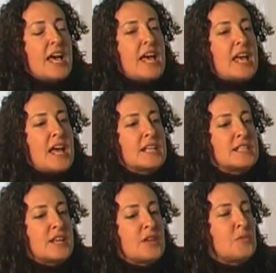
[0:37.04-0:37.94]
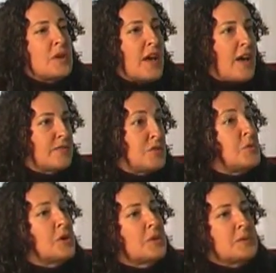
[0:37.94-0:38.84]
And then we have
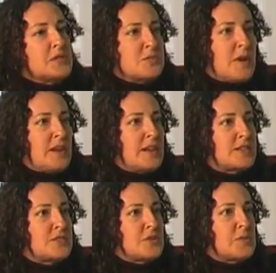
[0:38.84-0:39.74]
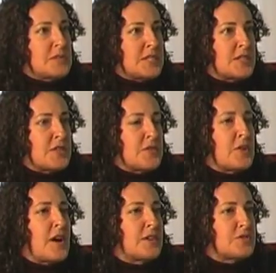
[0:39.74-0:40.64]
Newark, which is right next door, which has the third
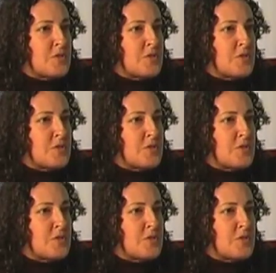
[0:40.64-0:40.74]
highest